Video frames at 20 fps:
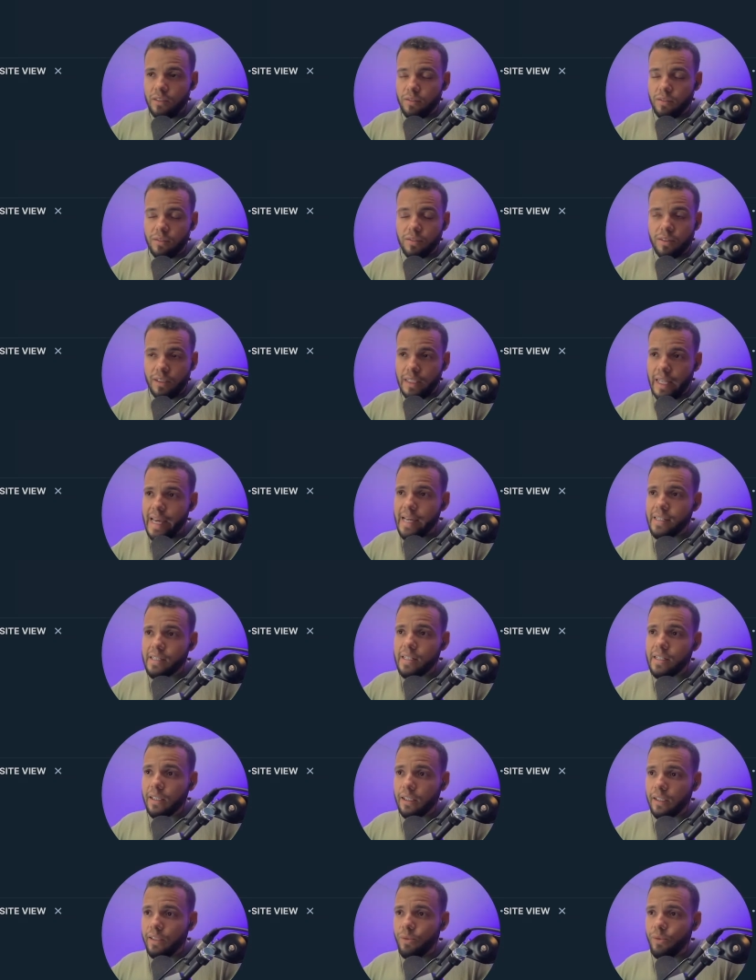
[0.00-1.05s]

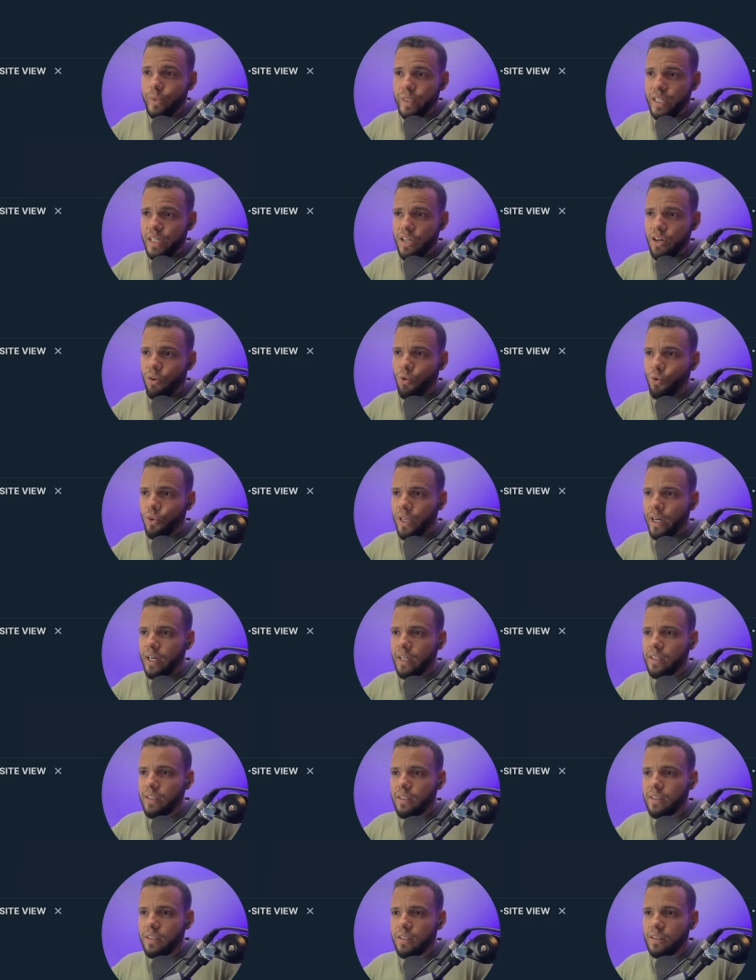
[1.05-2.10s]
lexically we know
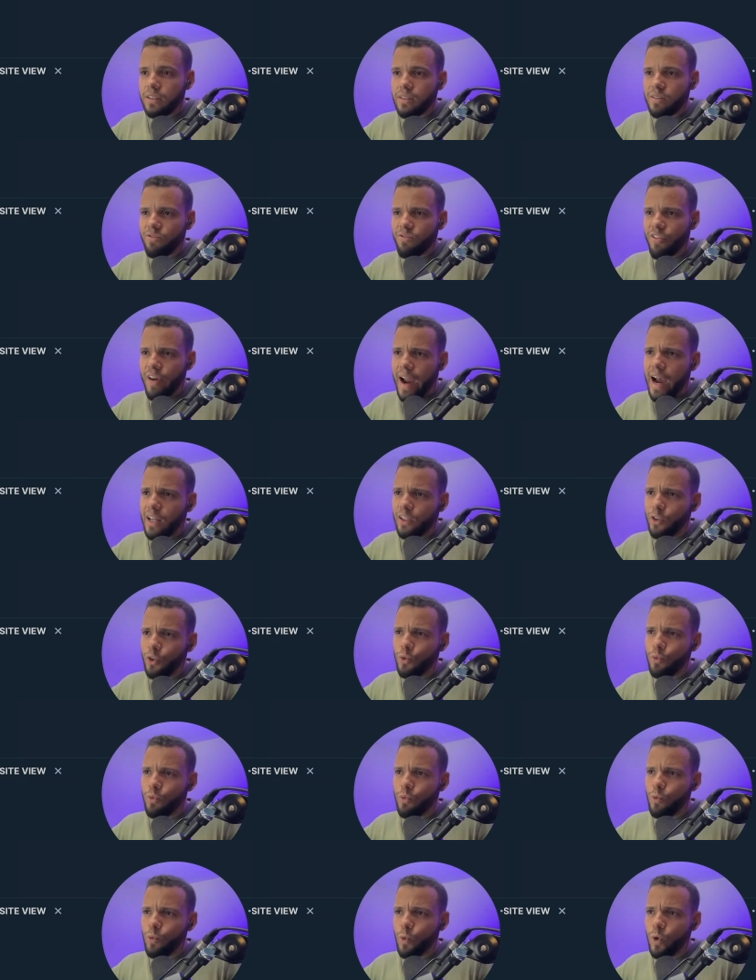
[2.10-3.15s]
that
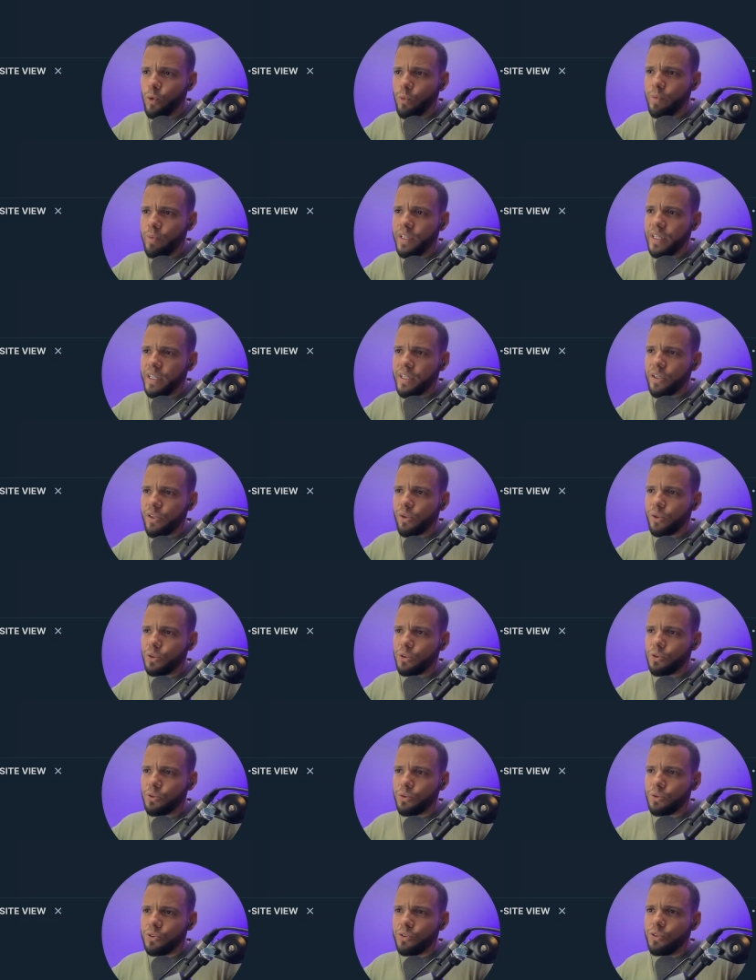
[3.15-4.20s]
value will be equal
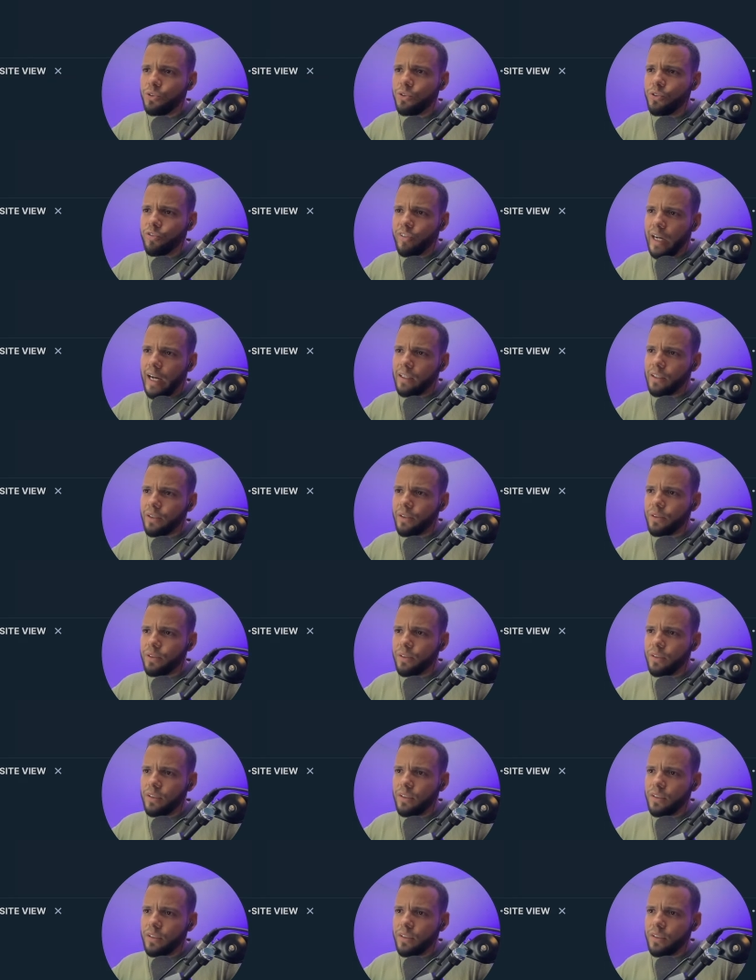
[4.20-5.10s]
to new value.